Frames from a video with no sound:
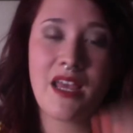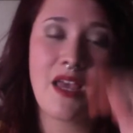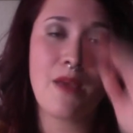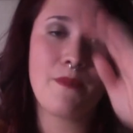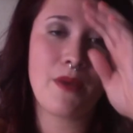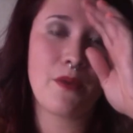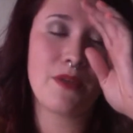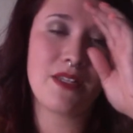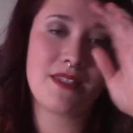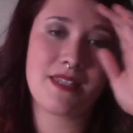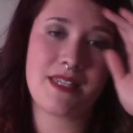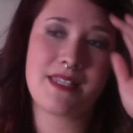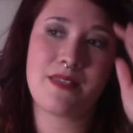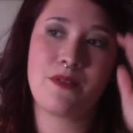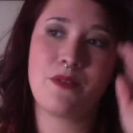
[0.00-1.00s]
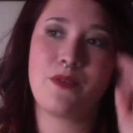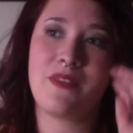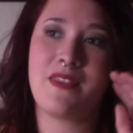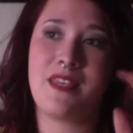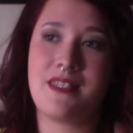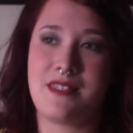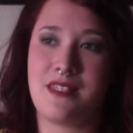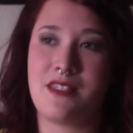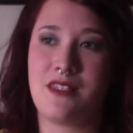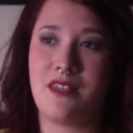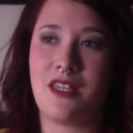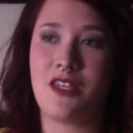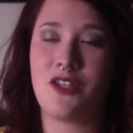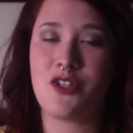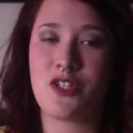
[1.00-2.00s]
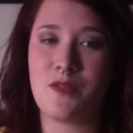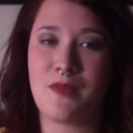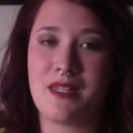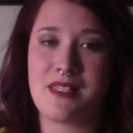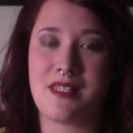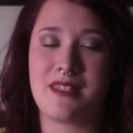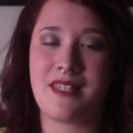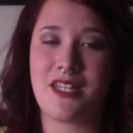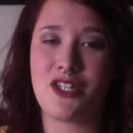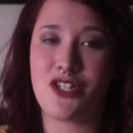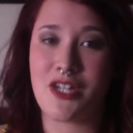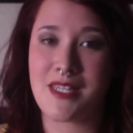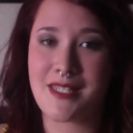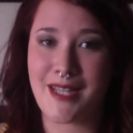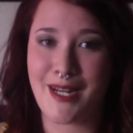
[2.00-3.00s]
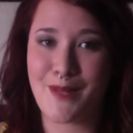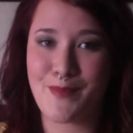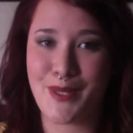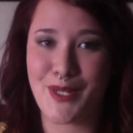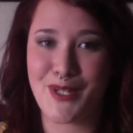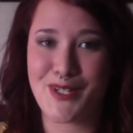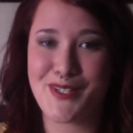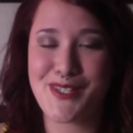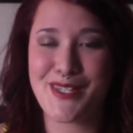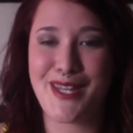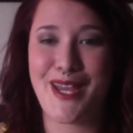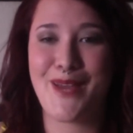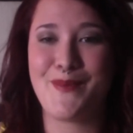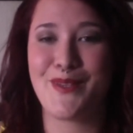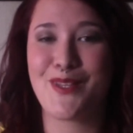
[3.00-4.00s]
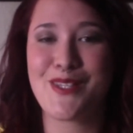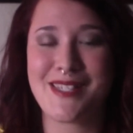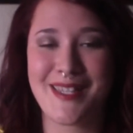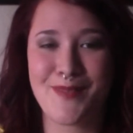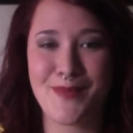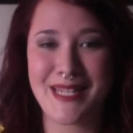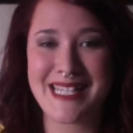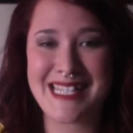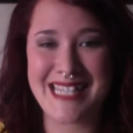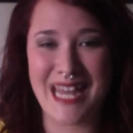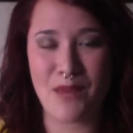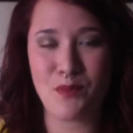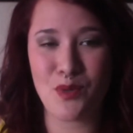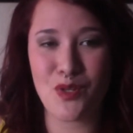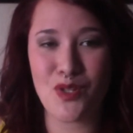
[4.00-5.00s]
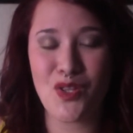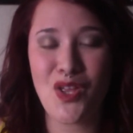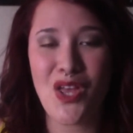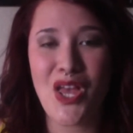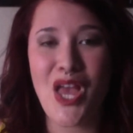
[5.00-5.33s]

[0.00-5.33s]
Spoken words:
But when you see someone with this, it usually means that they just got it pierced. It looks like a big staple.